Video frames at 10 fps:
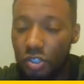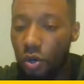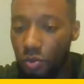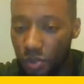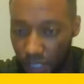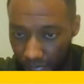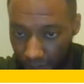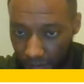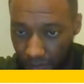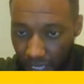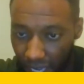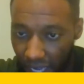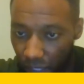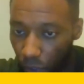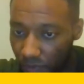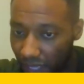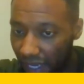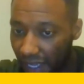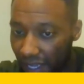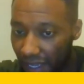own time and hope that